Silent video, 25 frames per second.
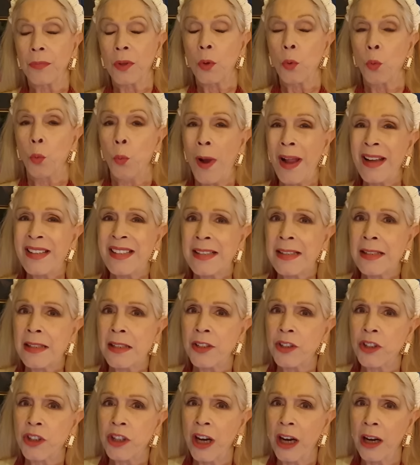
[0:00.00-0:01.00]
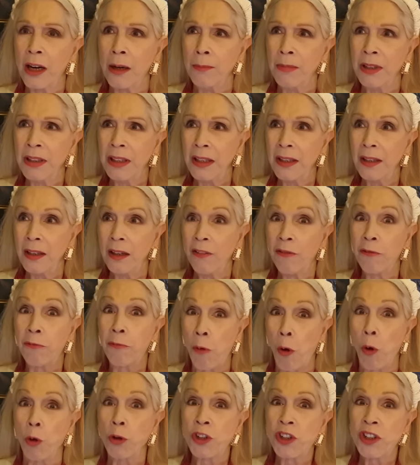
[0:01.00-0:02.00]
West Germany,
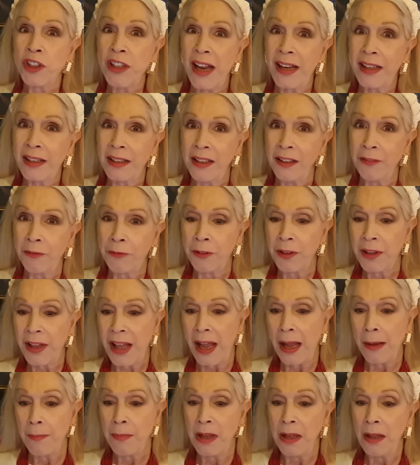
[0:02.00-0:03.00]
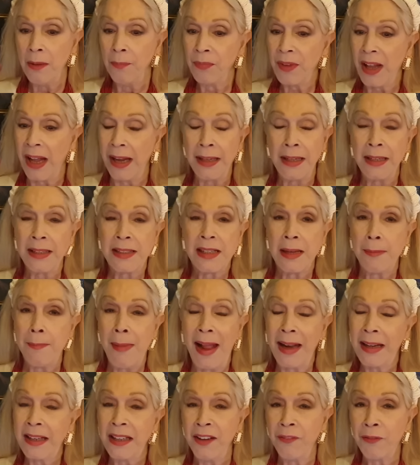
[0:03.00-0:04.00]
fortunately for them, and it's a
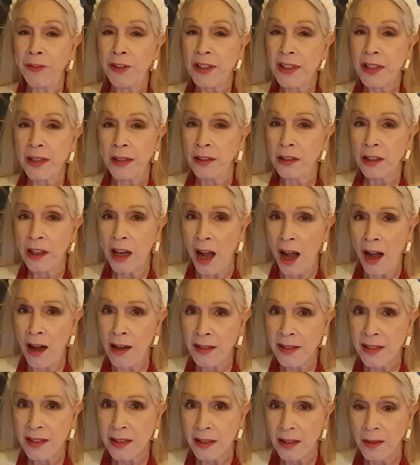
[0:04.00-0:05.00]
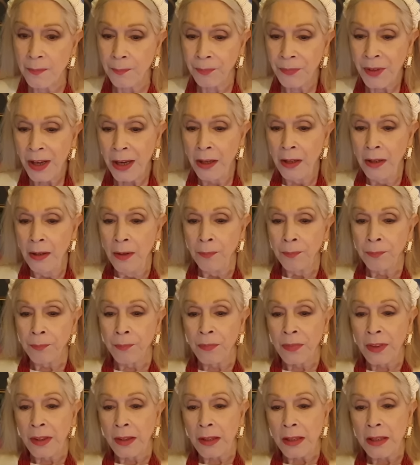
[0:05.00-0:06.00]
magnificent castle.
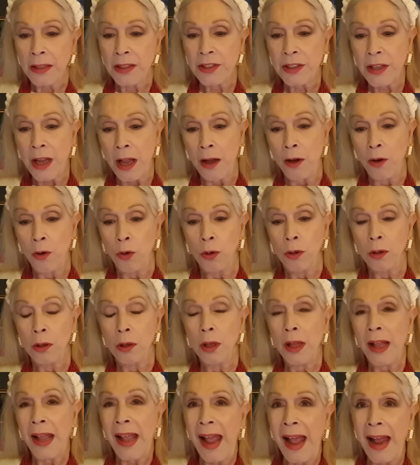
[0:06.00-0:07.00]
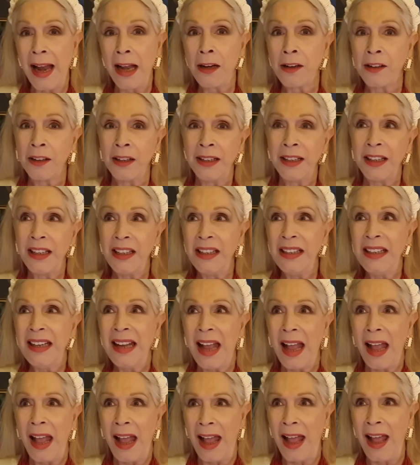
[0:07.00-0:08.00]
So Helga
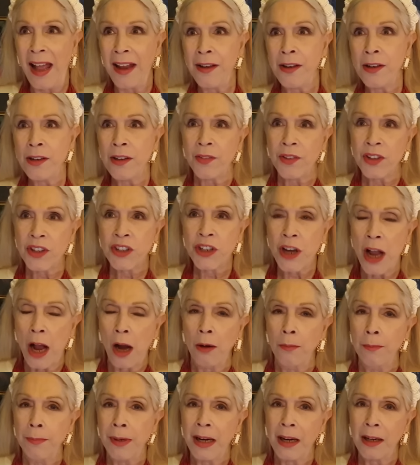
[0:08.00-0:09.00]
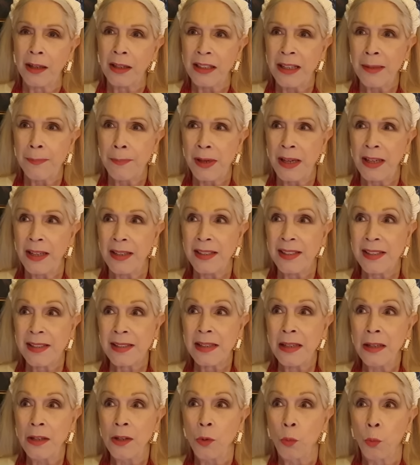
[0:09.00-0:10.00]
Lee and the Schaumberg
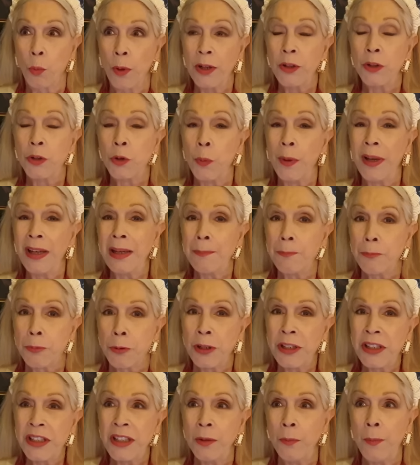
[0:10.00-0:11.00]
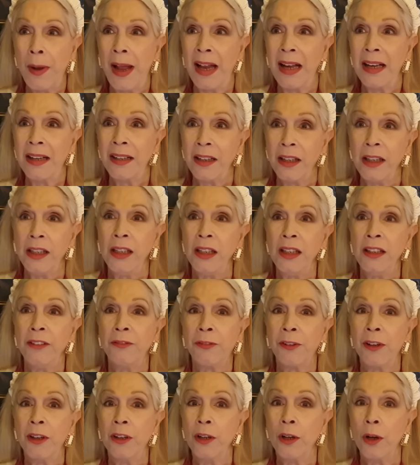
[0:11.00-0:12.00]
Lippes were doing pretty well
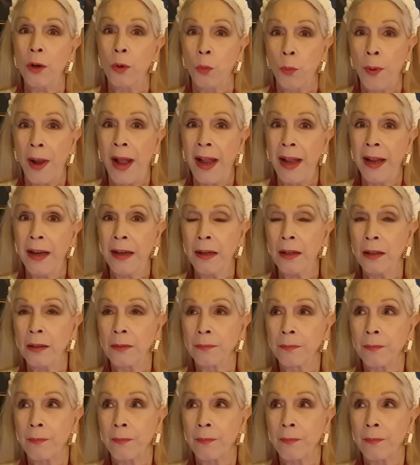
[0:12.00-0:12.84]
even when